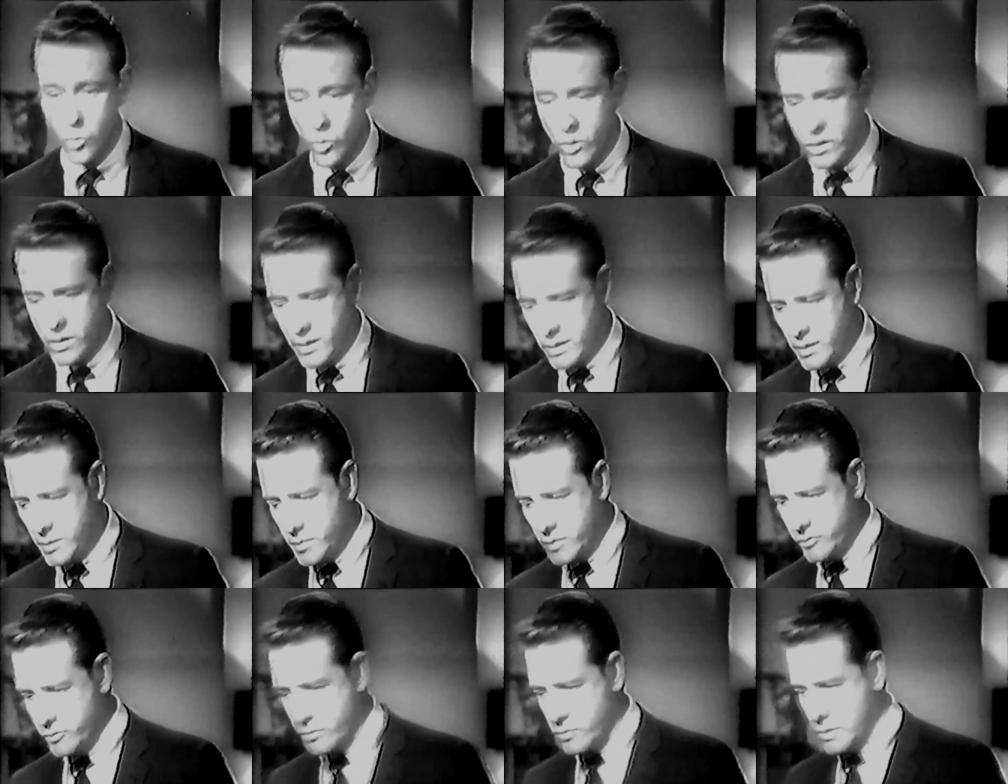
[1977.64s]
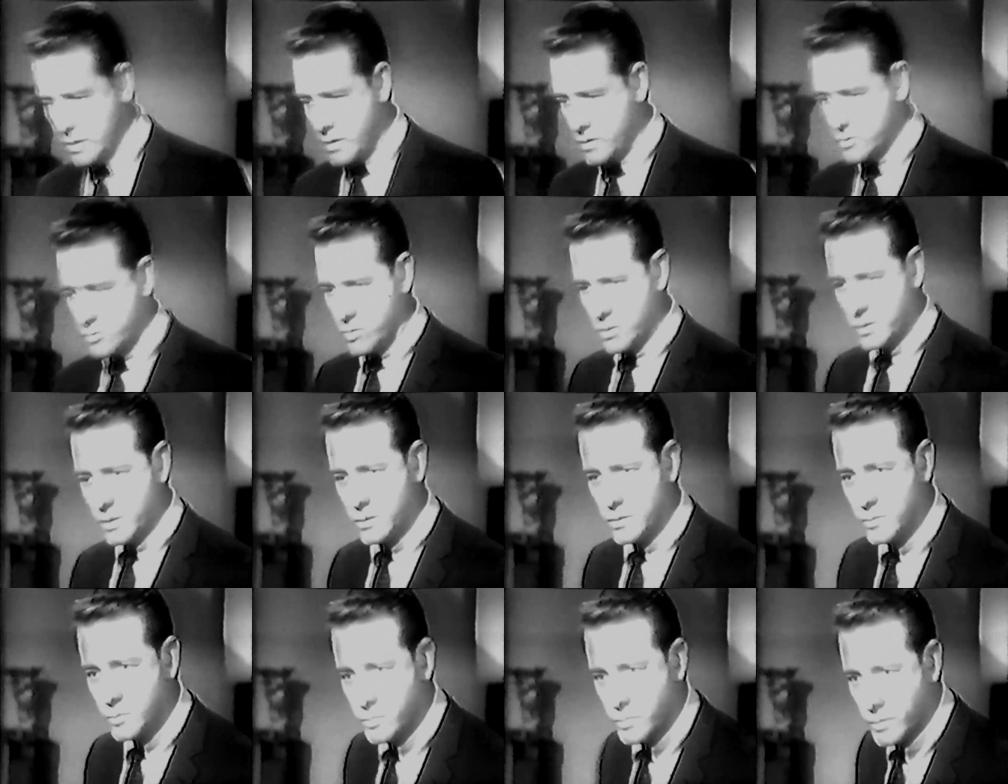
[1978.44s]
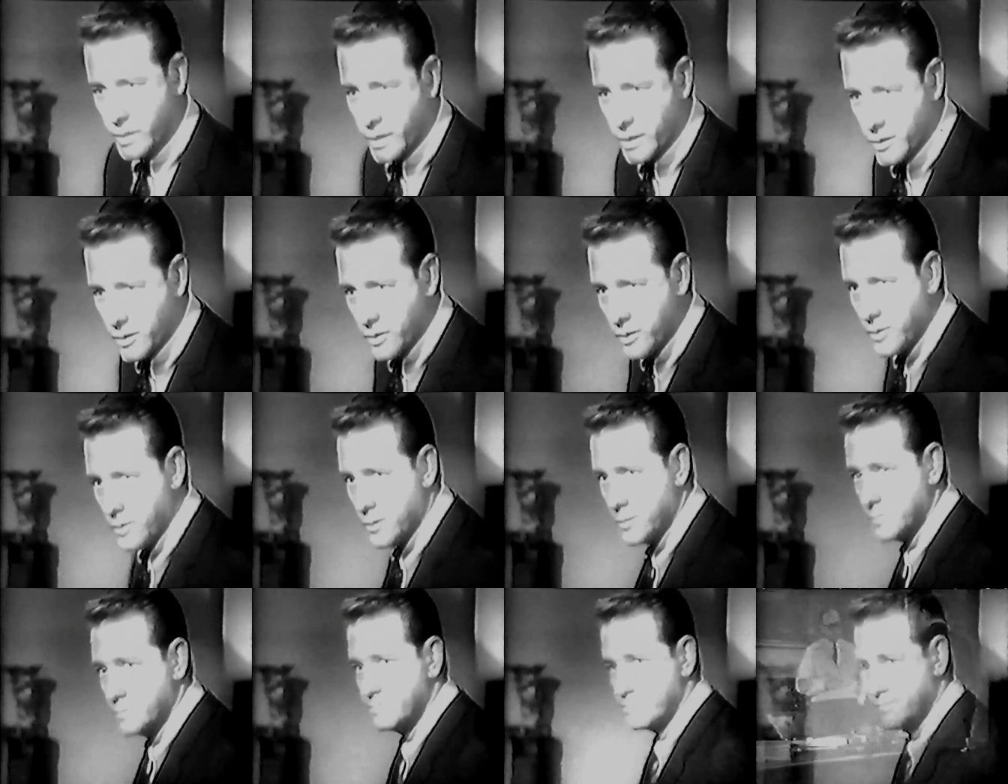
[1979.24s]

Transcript: Well, I got about four hours work to do before I can go home.